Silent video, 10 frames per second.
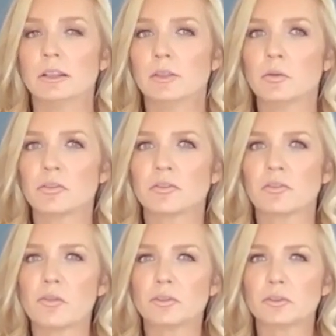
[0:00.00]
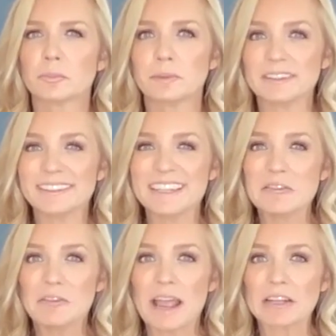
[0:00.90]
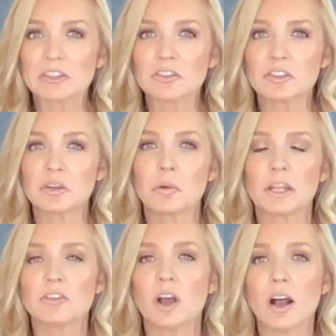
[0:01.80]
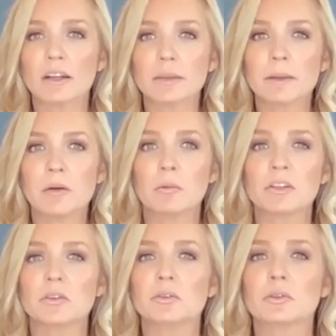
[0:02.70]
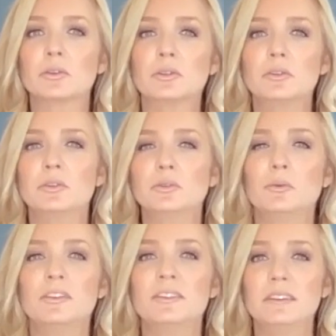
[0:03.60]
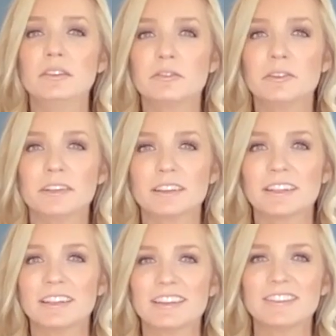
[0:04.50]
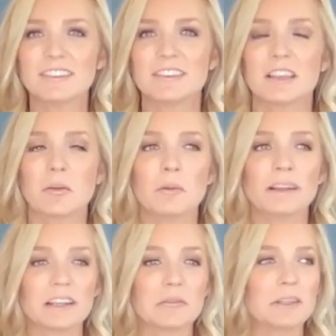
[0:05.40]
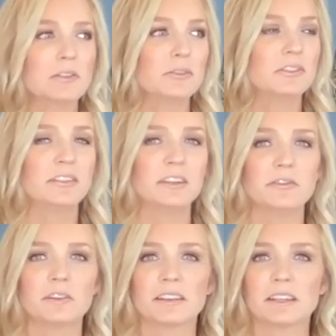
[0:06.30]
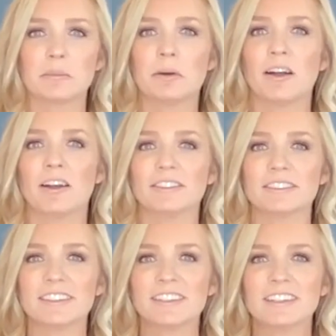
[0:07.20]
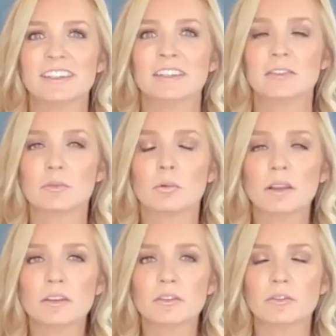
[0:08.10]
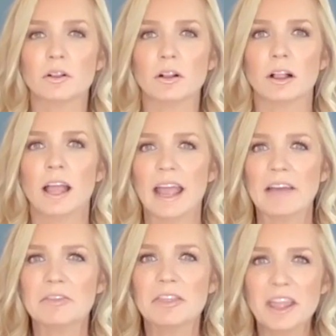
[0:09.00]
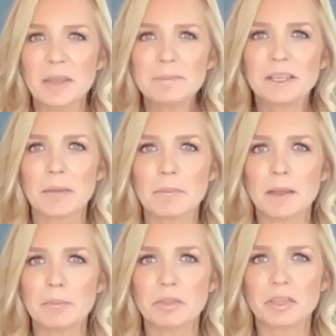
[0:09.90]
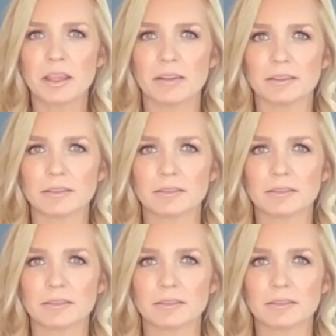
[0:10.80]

those vulnerability factors, and you want to talk about what you could do differently. This is the what can we do differently part. It's wonderful. Have them come up with it.